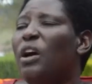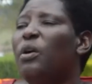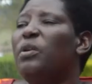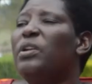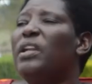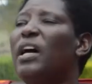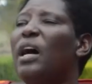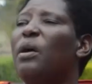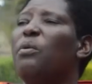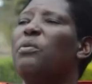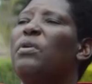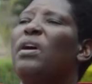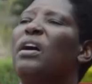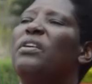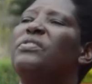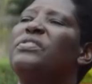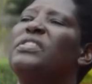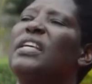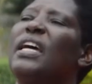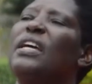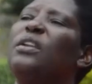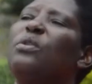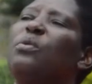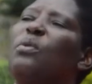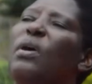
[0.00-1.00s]
Now we have
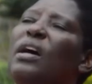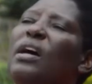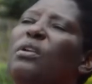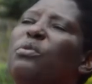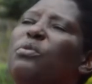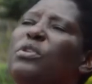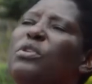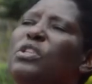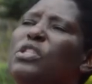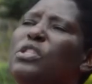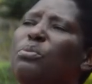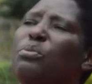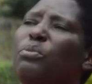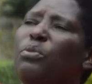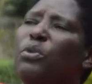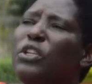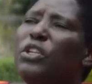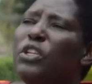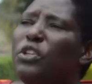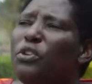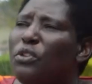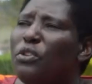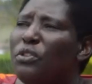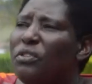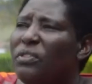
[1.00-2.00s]
signed one with
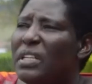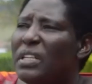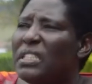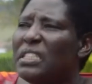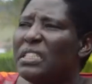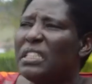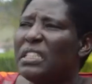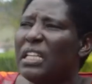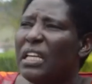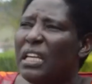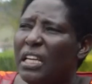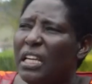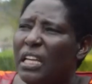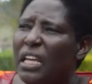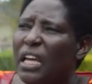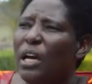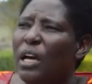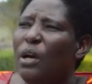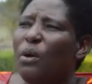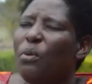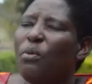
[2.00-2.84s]
Muni University.